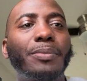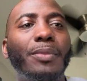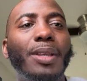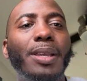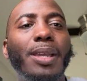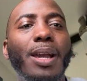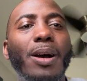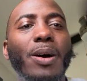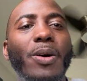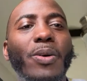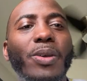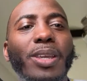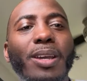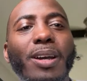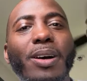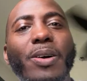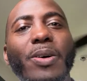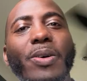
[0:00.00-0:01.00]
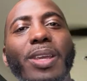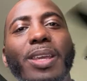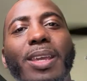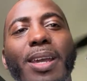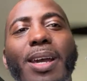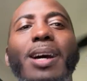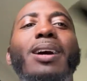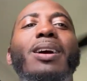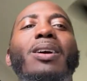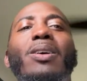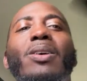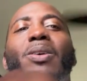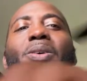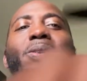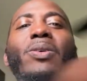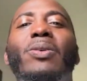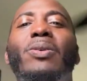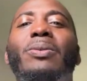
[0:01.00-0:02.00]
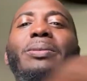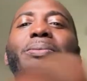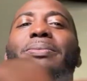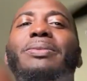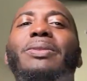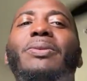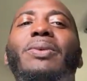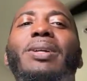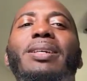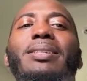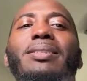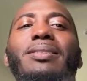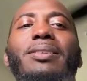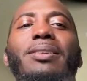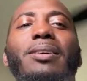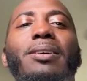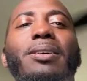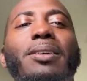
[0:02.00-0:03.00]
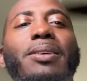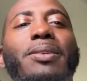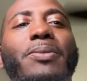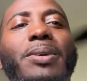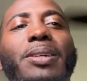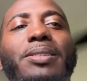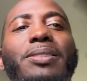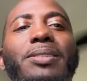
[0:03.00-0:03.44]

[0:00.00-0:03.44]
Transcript: Yo, yo, yo. What is good? What's